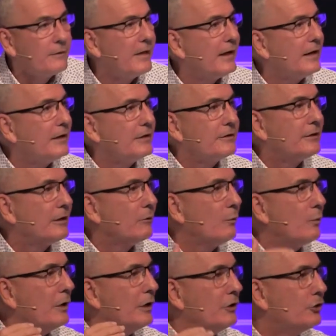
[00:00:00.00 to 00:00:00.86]
That is,
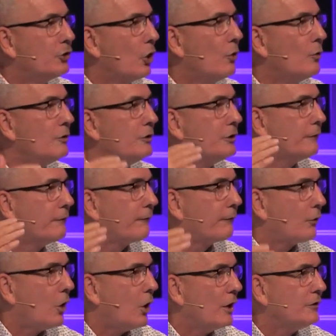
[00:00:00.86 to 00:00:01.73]
that we don't
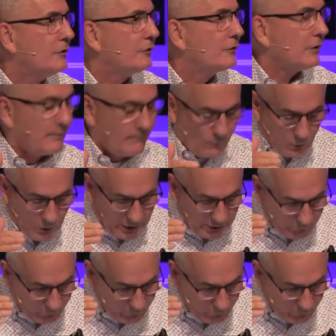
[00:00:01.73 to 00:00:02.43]
defraud someone,